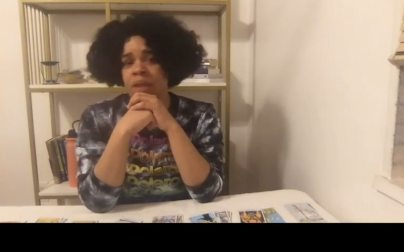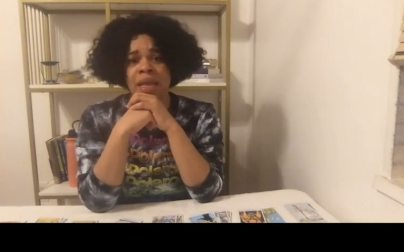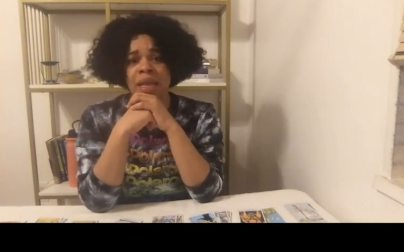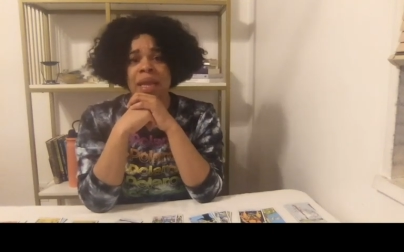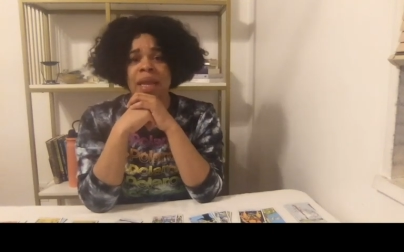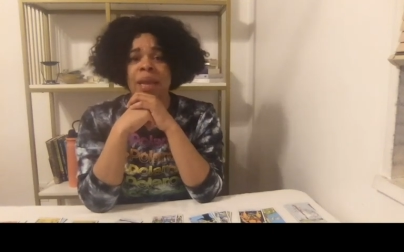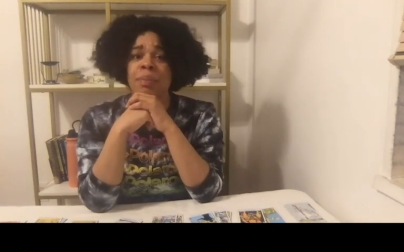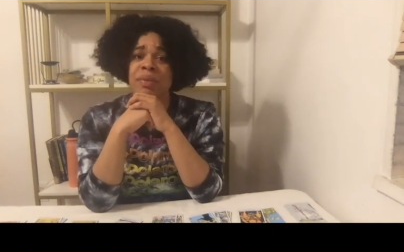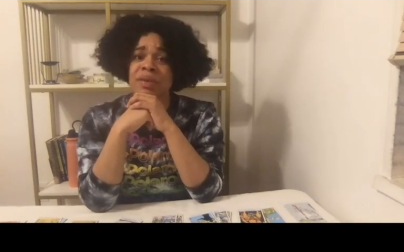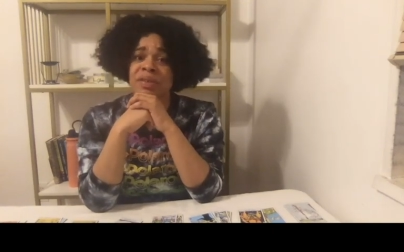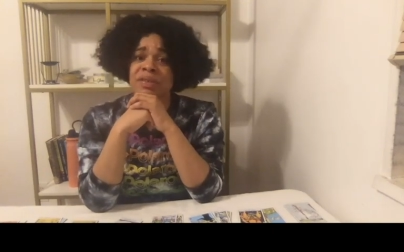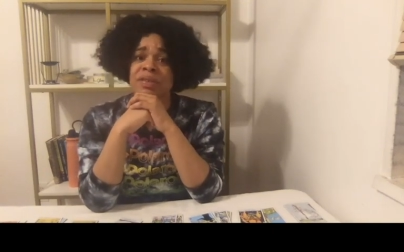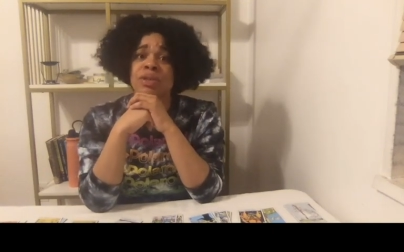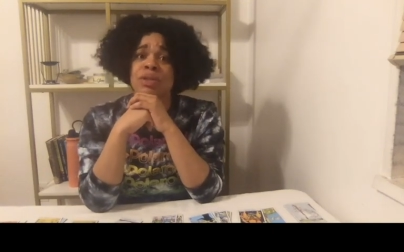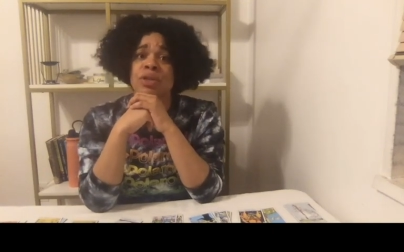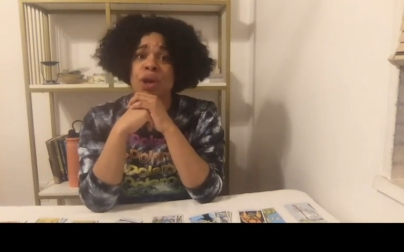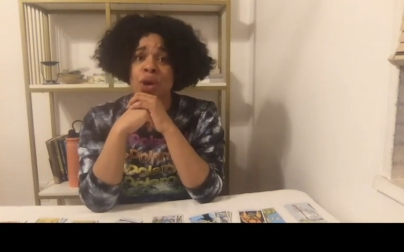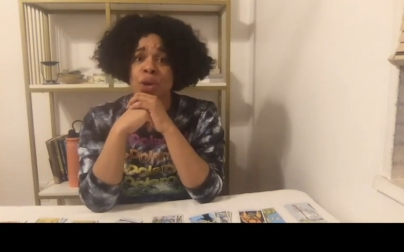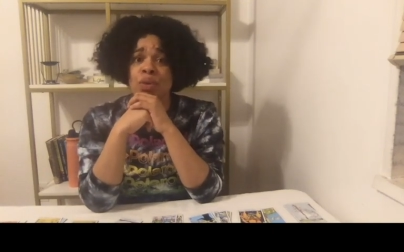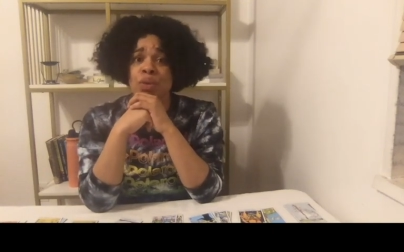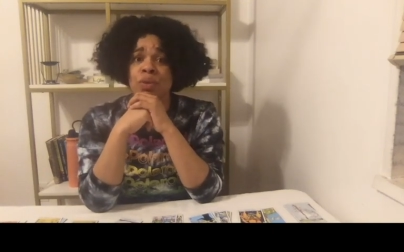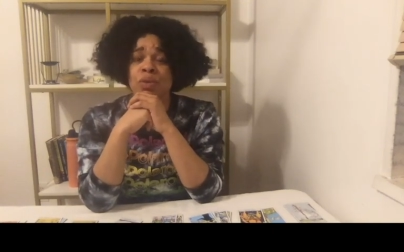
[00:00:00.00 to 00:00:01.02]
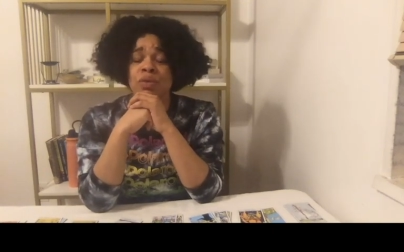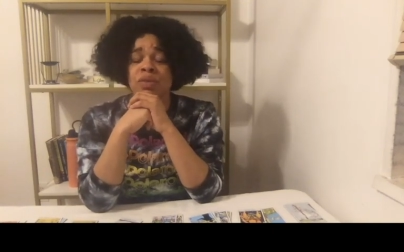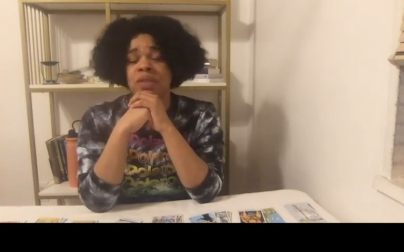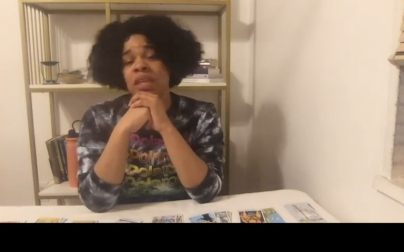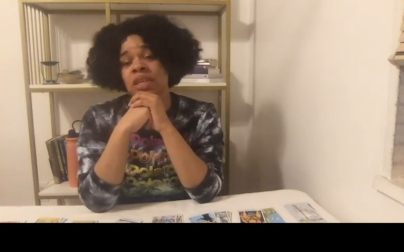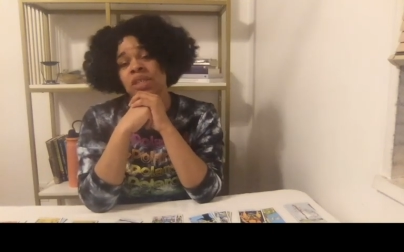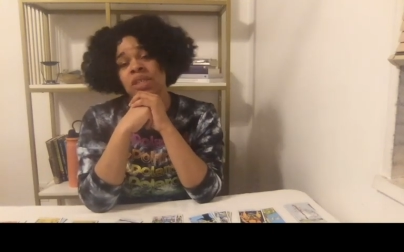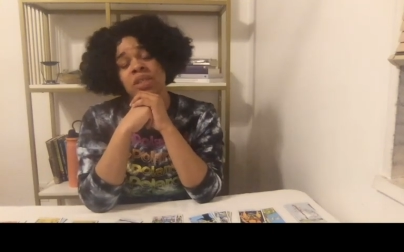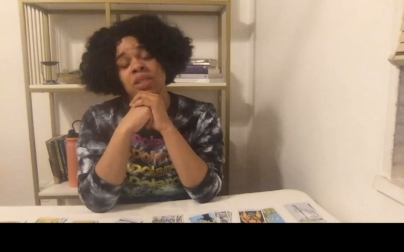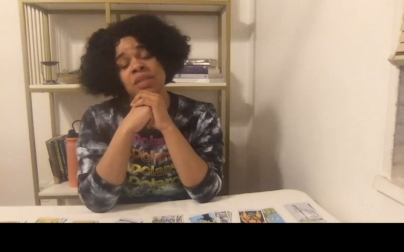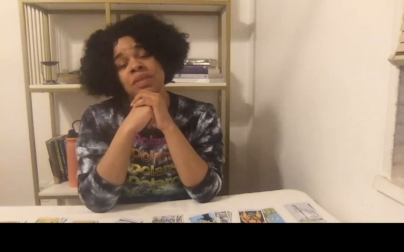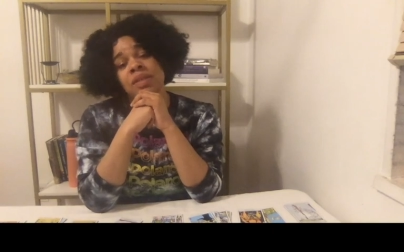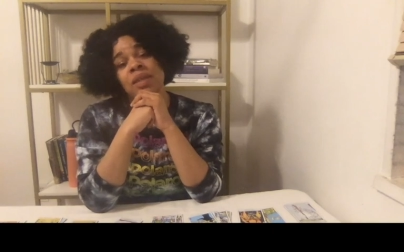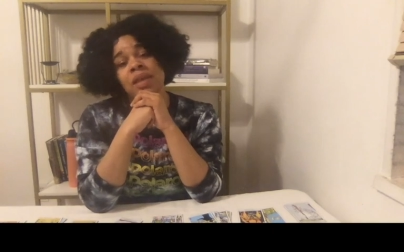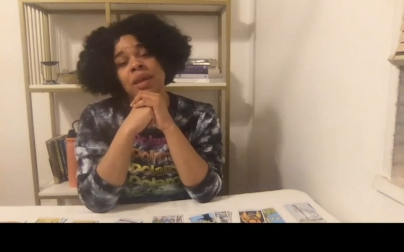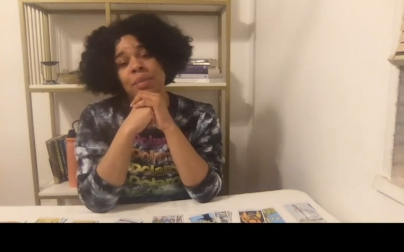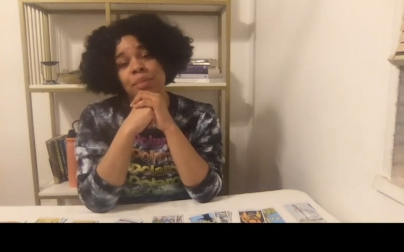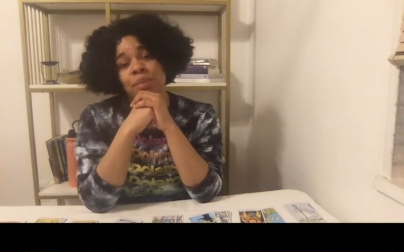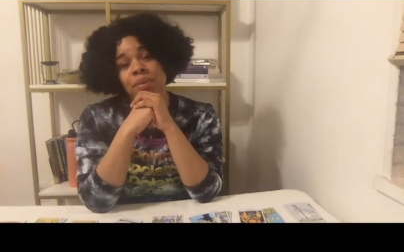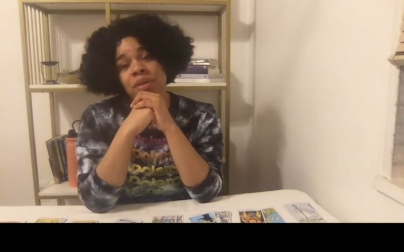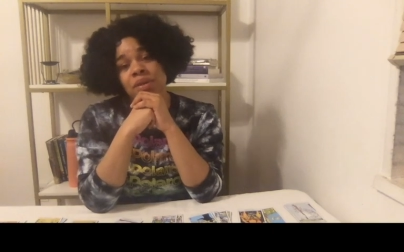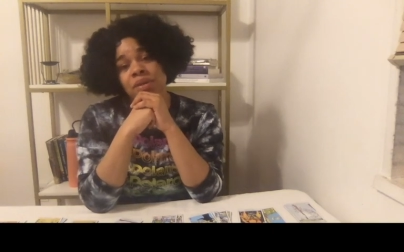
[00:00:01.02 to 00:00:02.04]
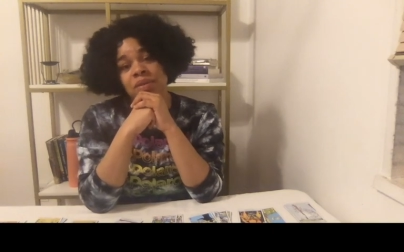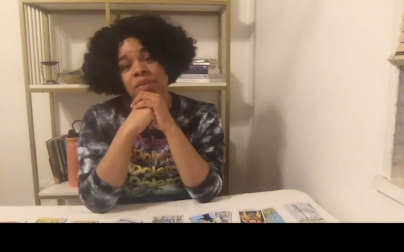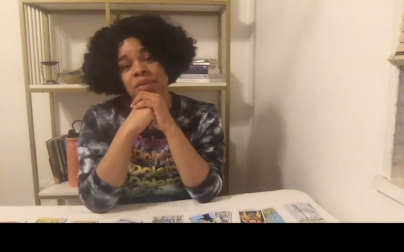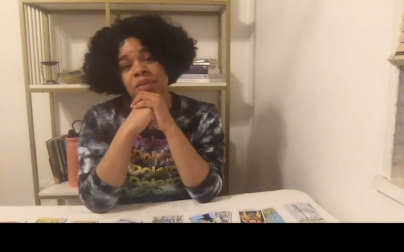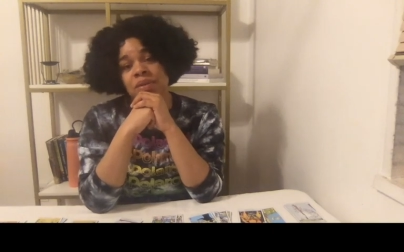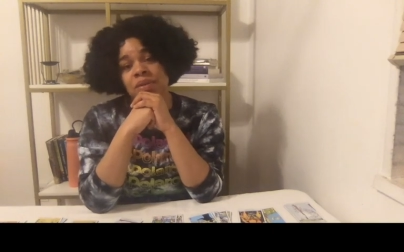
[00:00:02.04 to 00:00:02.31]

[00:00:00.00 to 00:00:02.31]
Empress knows that she's the Empress.